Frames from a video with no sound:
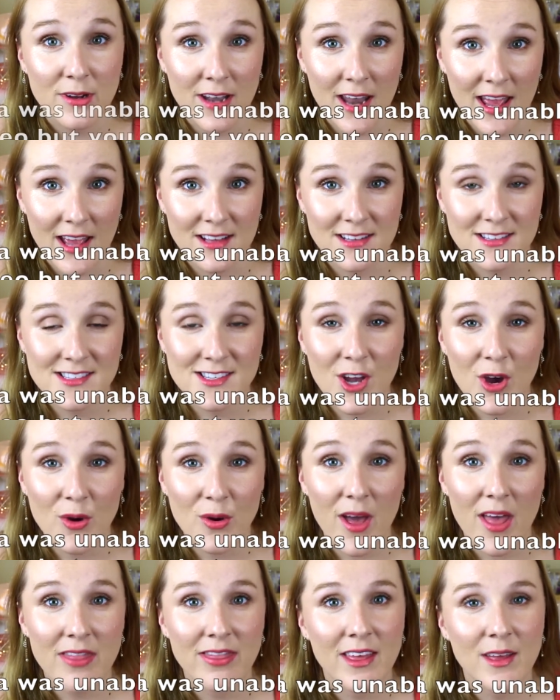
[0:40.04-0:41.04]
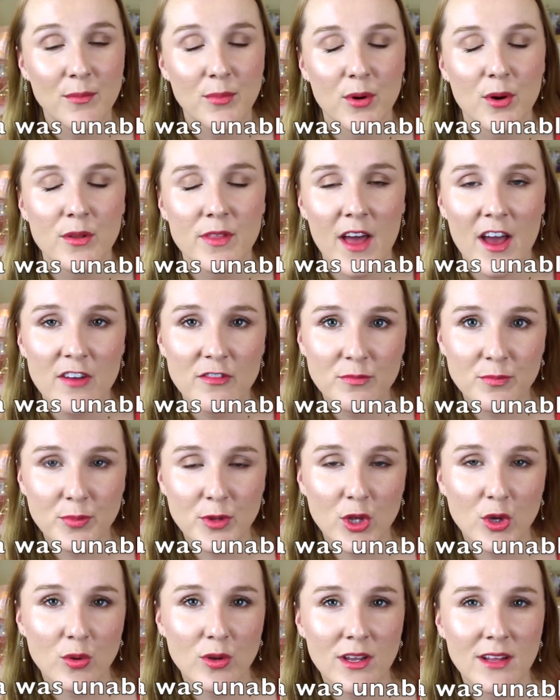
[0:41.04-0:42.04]
Renee. So they both have
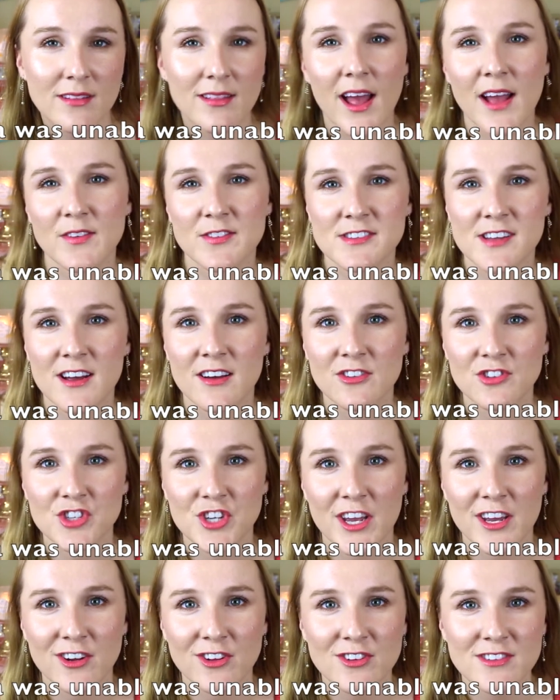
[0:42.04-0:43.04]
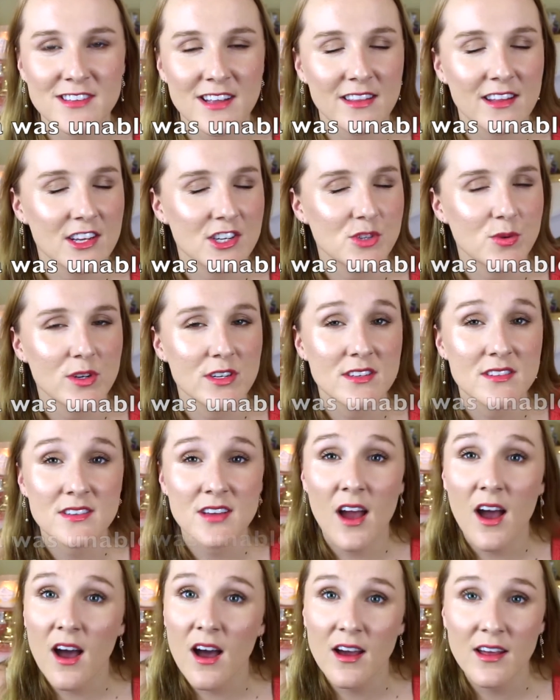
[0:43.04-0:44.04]
beauty lifestyle channels and they do a
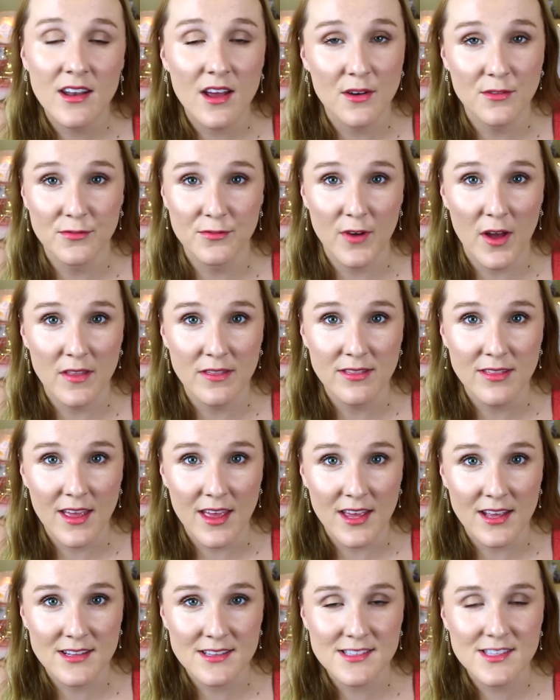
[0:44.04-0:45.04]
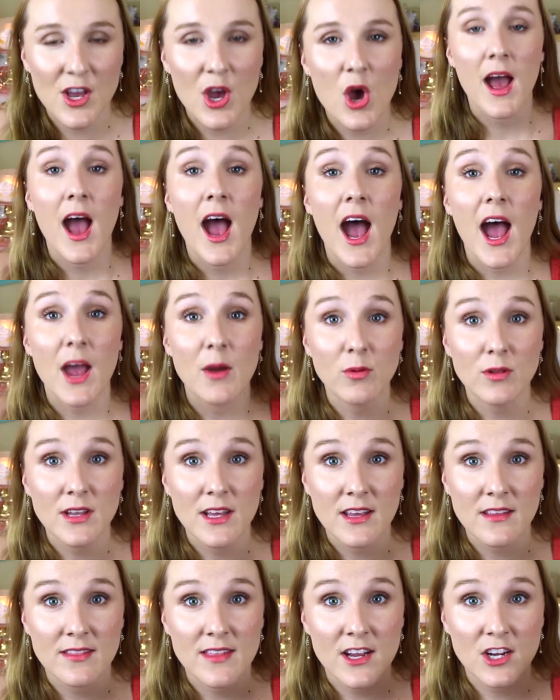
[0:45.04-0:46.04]
ton of fun things. I will
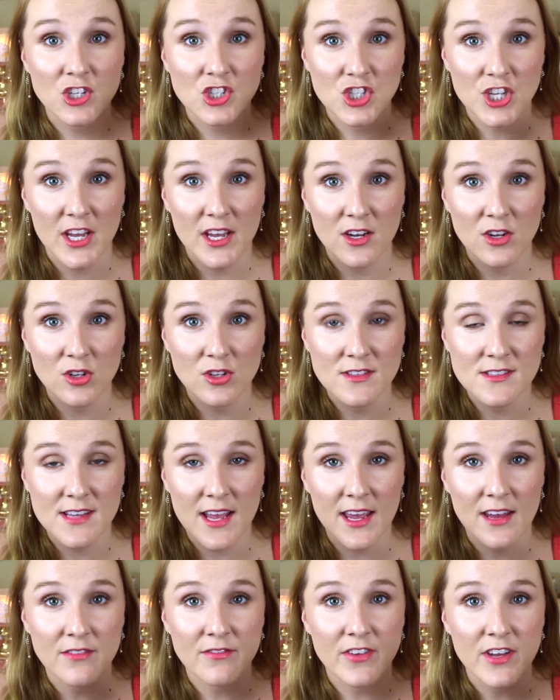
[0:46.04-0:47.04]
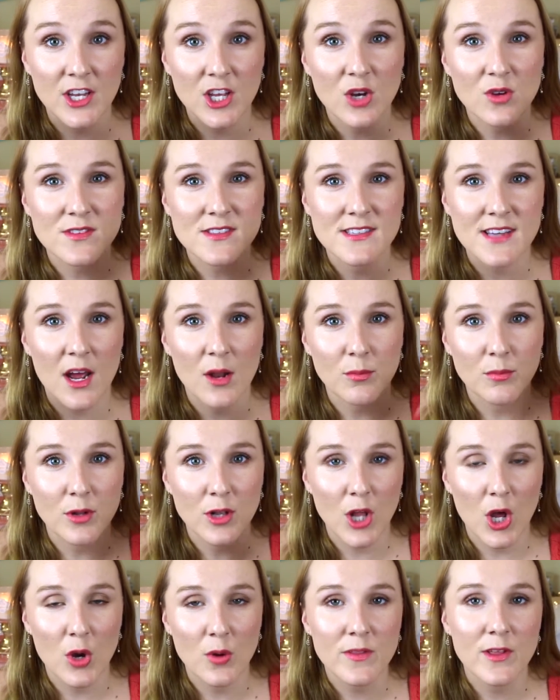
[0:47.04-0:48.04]
link their channels and videos down
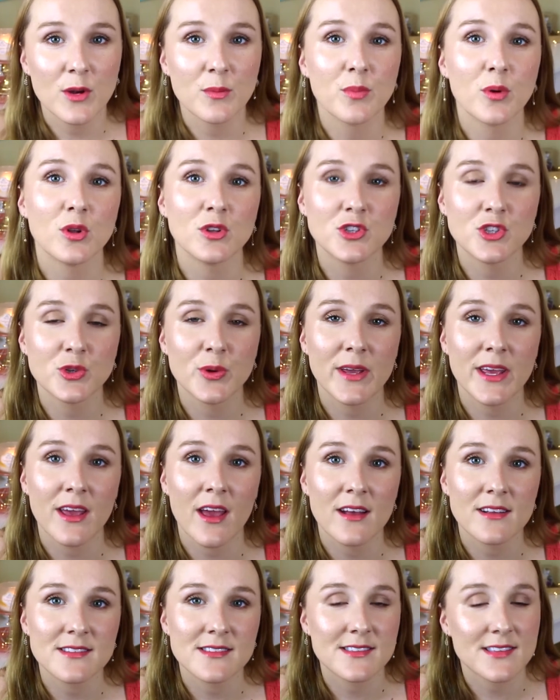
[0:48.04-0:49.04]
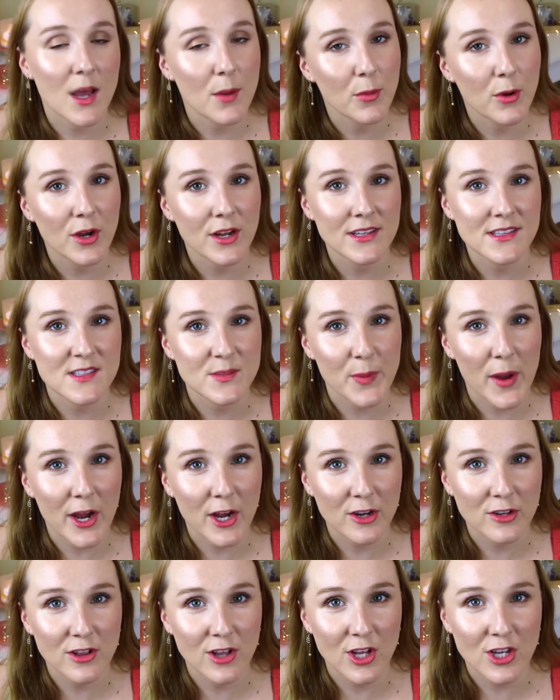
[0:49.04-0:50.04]
below. They're both doing summer
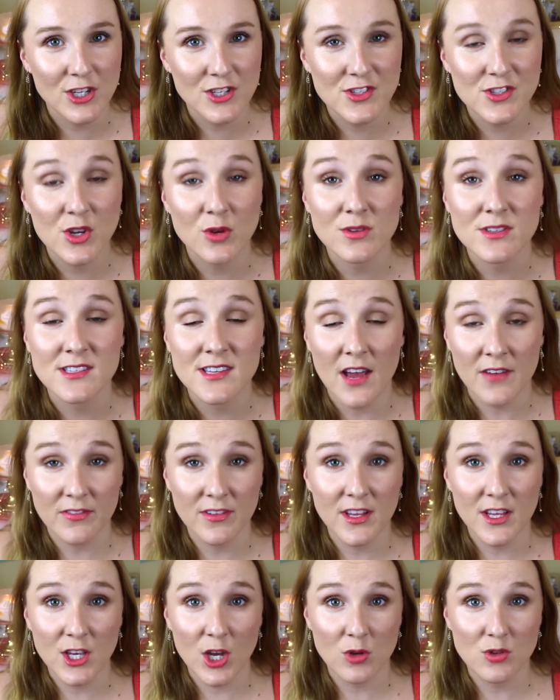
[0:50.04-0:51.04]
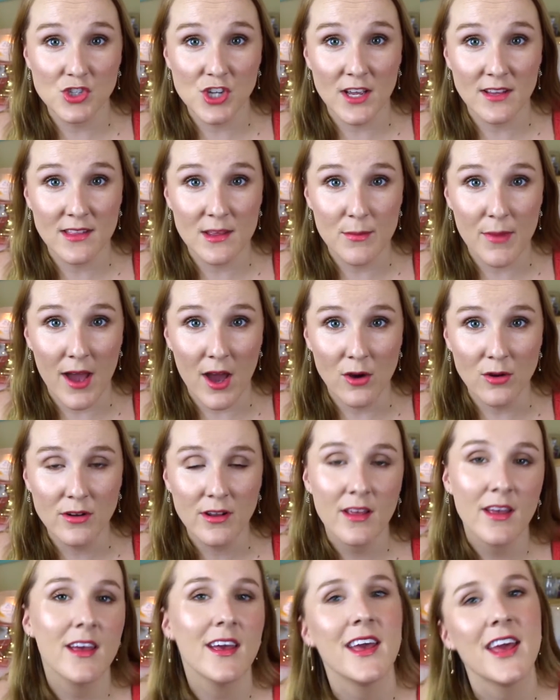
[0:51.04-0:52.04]
inspired looks, so definitely go check them out.
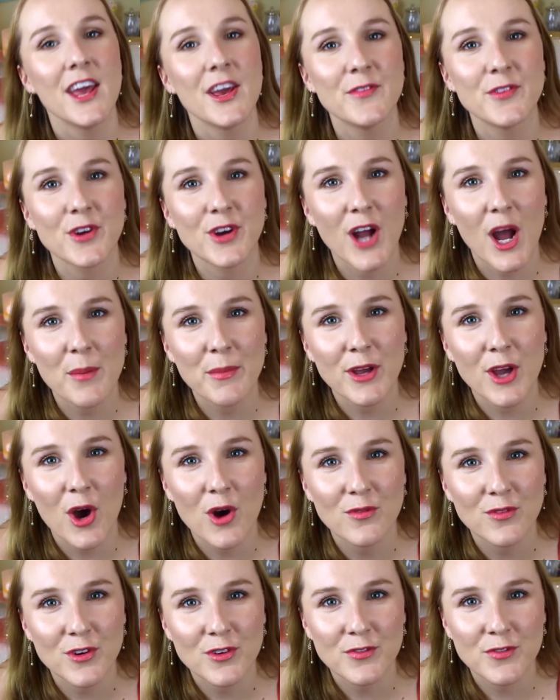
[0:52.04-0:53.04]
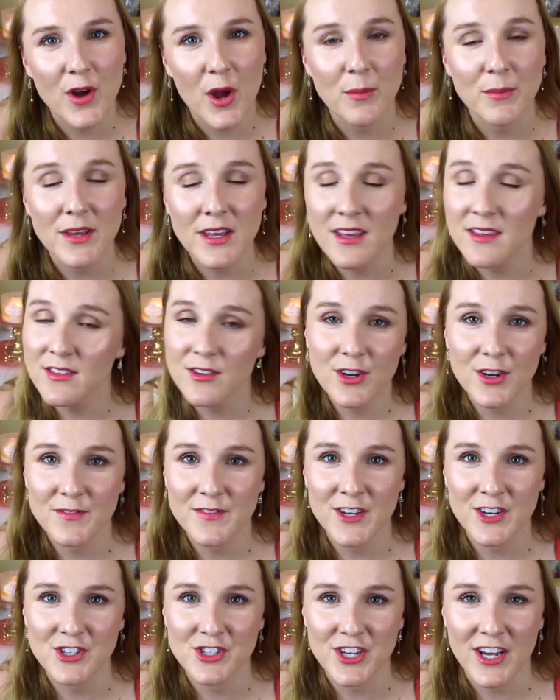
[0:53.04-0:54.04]
If you're coming over from either of
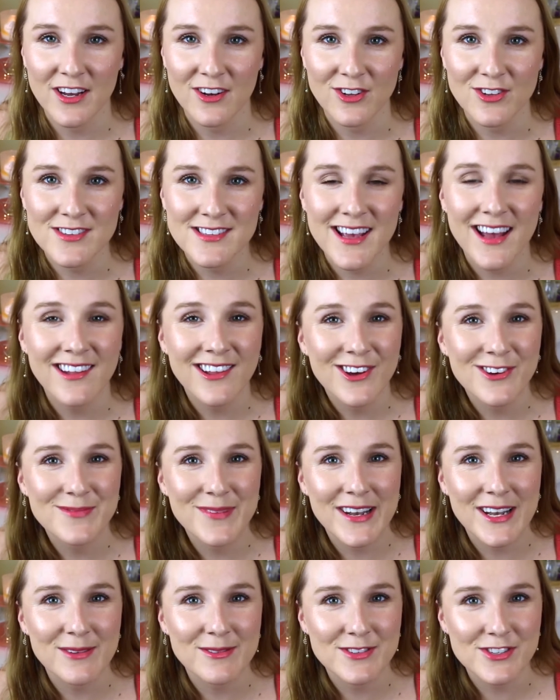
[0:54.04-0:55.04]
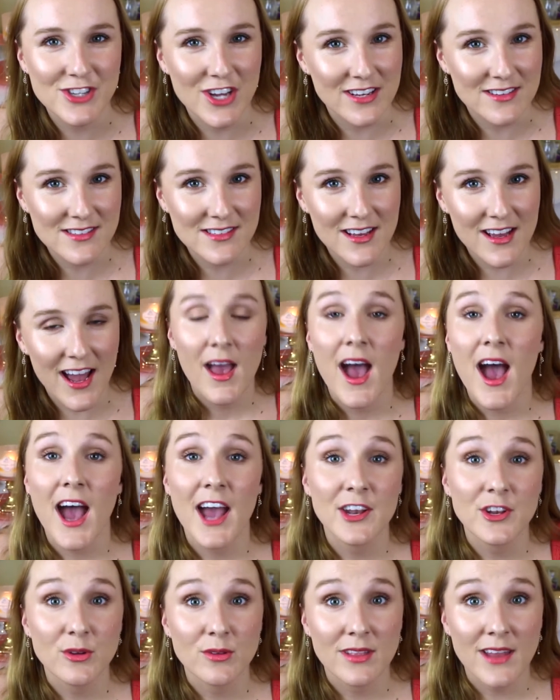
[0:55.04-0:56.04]
their channels, hello, my name is Jessica.
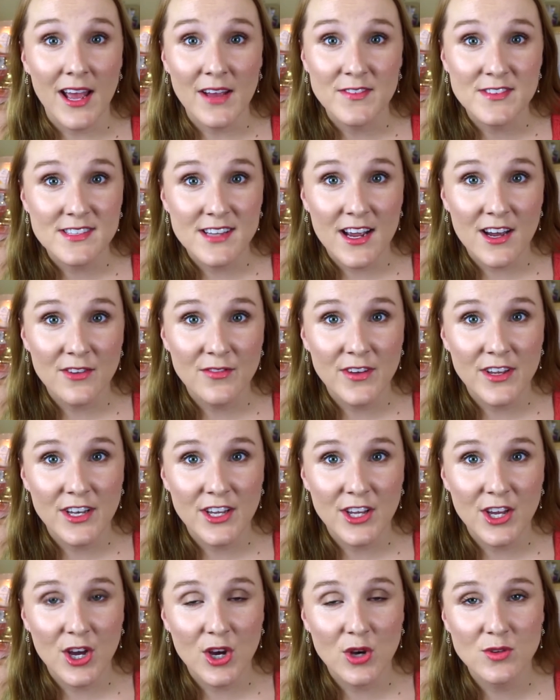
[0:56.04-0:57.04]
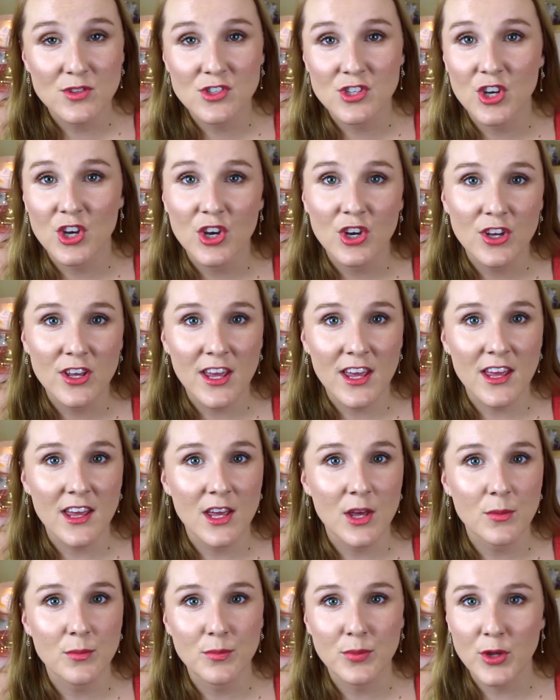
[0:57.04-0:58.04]
I do lifestyle videos,
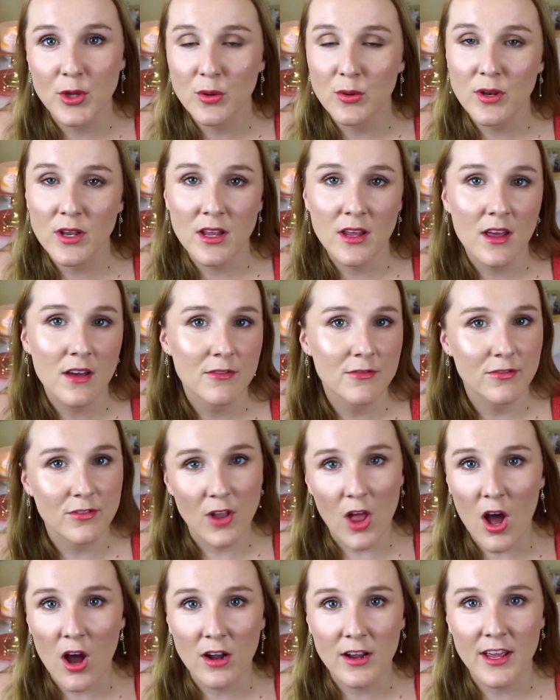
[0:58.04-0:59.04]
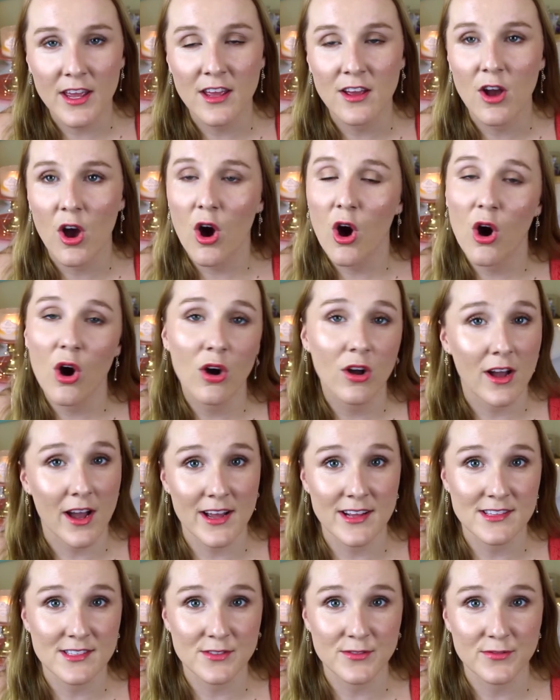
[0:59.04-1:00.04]
cooking, beauty, vlogging, all
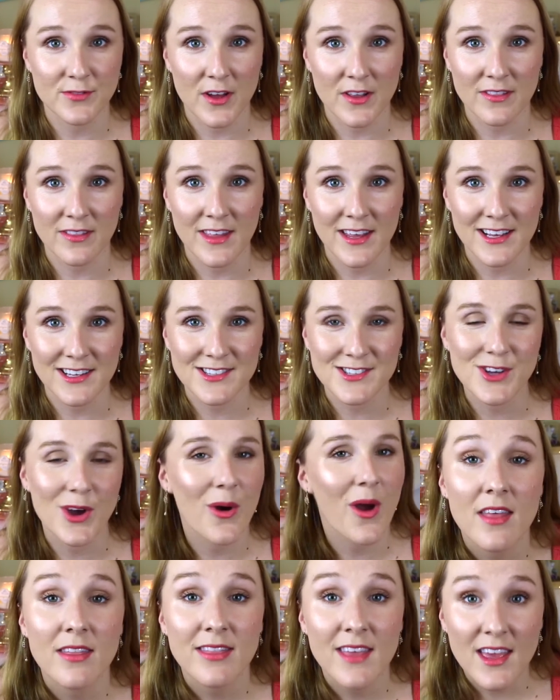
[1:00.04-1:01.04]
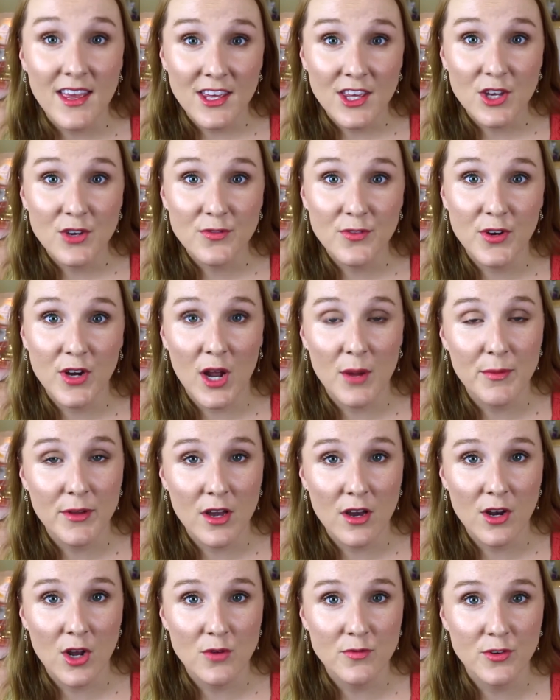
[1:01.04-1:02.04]
kinds of fun things. So thank you for coming
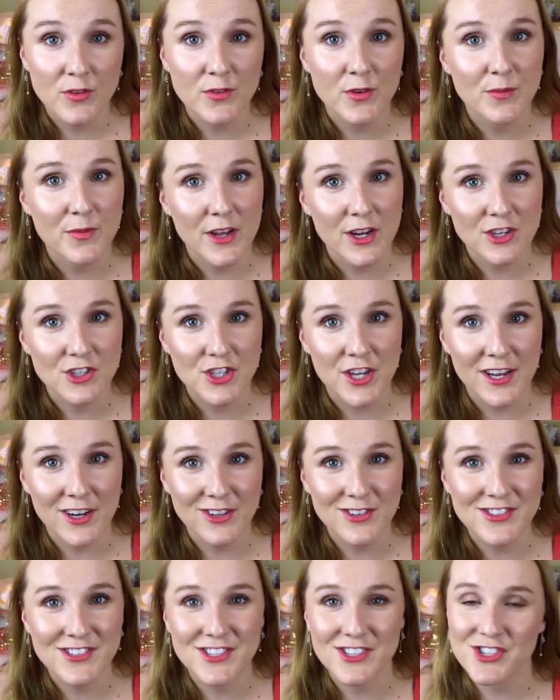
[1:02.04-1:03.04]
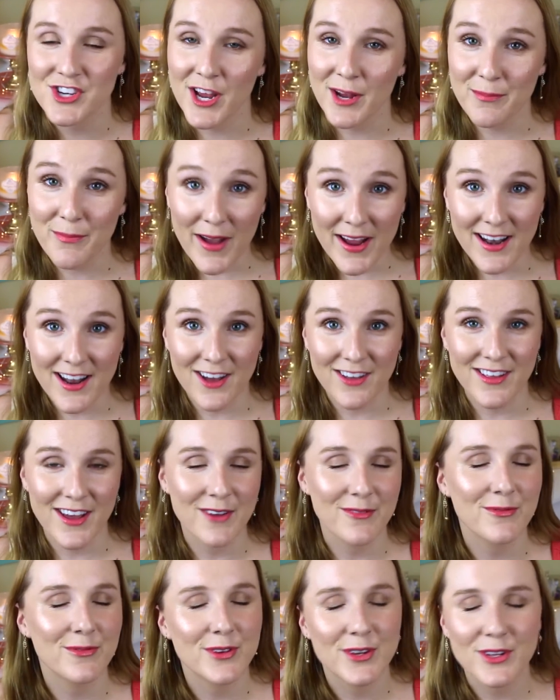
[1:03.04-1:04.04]
on over from their channels to check mine out. I